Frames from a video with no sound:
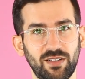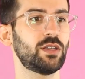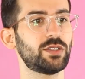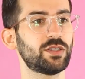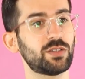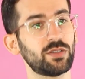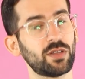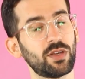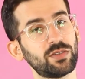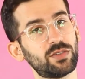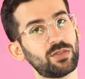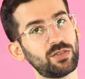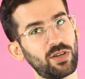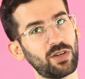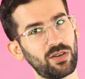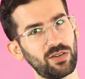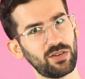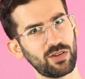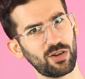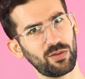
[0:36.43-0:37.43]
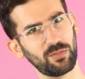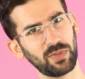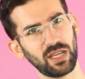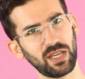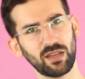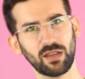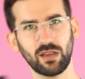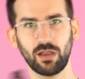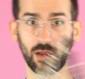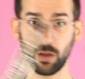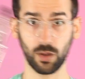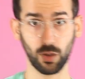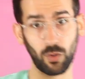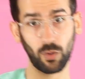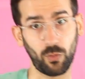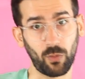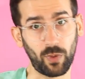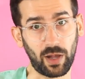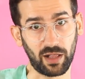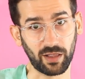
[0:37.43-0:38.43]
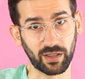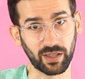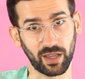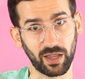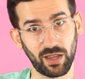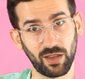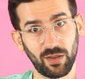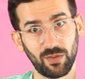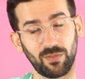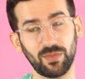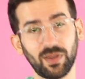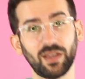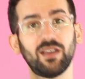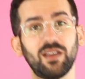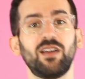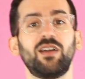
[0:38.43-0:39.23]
To those who don't know me, welcome.